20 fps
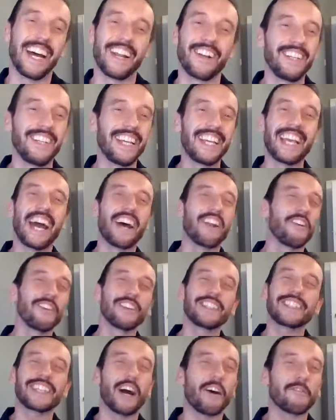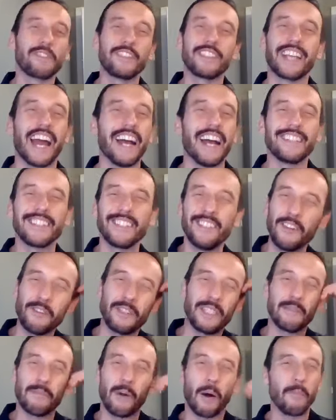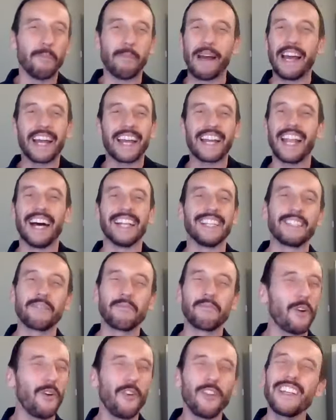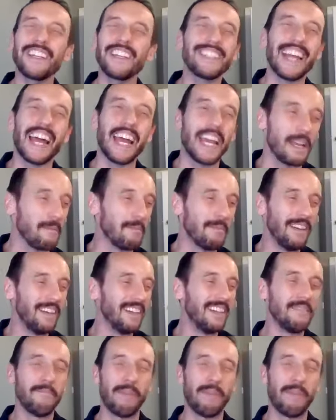You get all the Scousers getting snooty about Birkenheaders. We're all the same.